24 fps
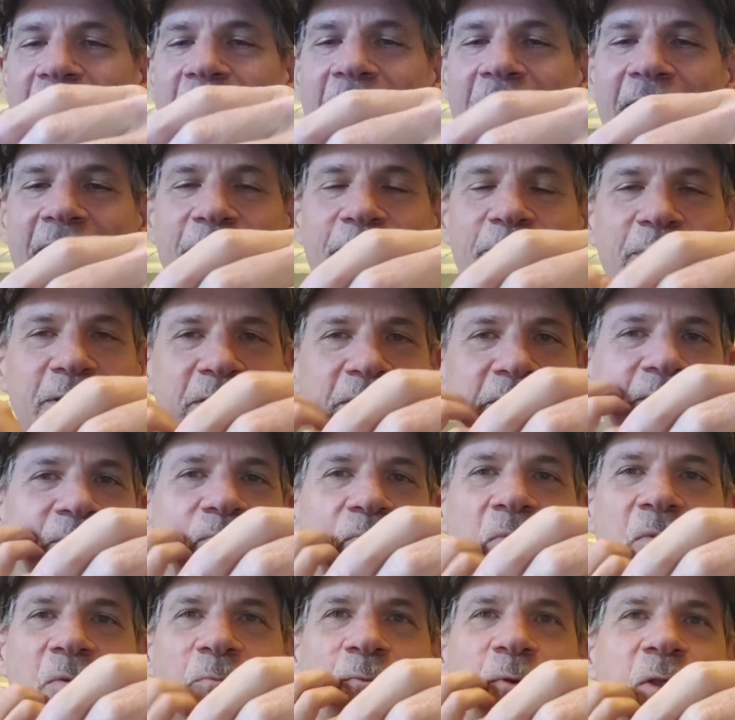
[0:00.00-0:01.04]
I was
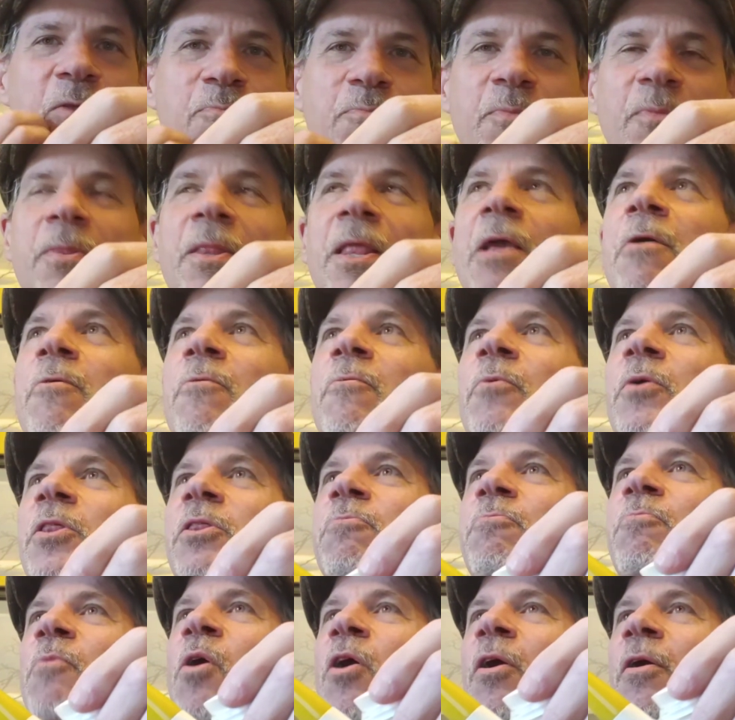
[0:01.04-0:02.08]
with
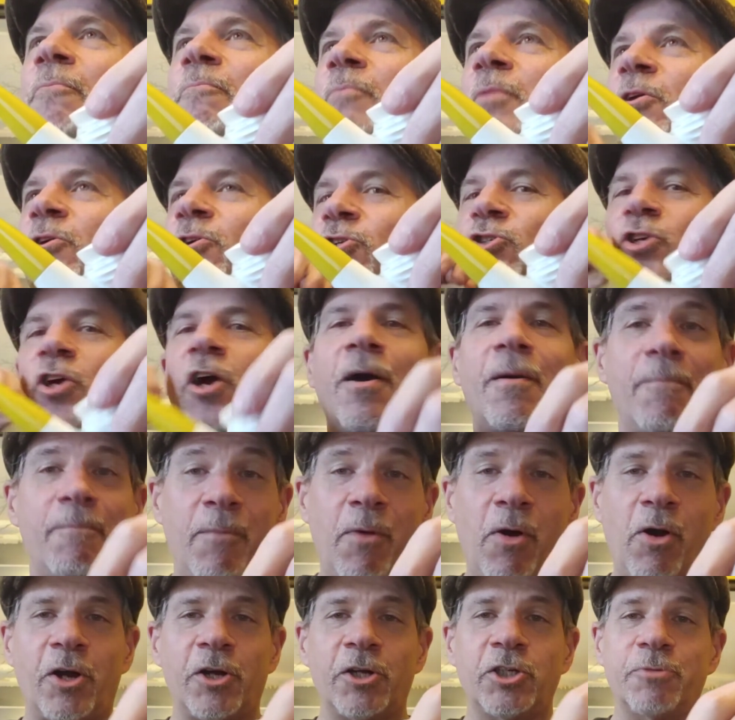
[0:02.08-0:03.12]
Meerschaum
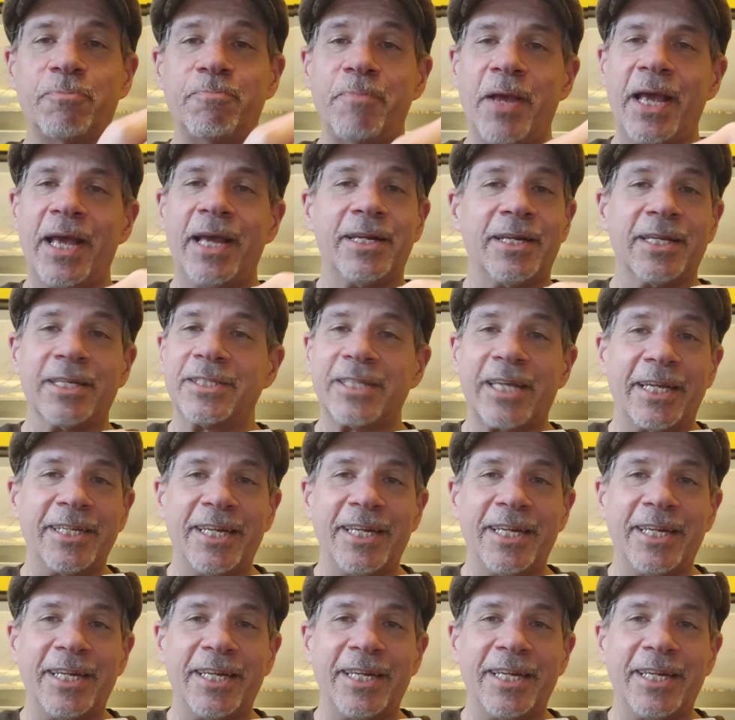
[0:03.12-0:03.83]
March Madness.